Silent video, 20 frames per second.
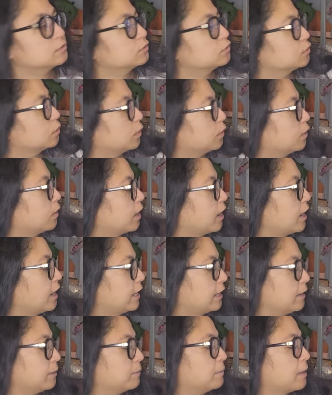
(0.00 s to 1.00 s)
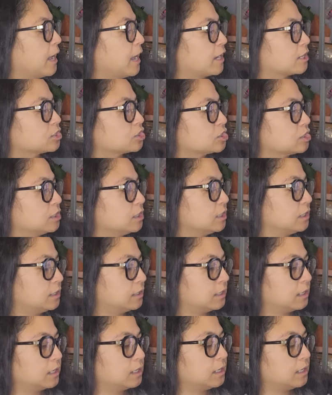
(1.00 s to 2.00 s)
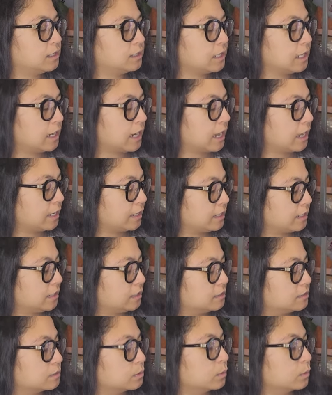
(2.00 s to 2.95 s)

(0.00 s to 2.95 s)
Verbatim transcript: So I am actually thinking that I need